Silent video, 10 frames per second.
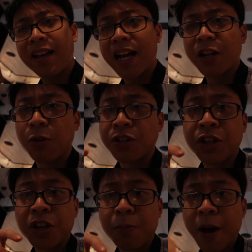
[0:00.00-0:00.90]
I don't know what to
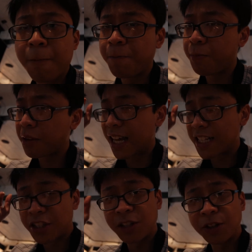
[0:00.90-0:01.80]
tell you, man, but that
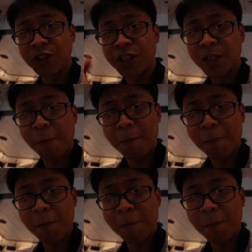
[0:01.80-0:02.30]
is delicious.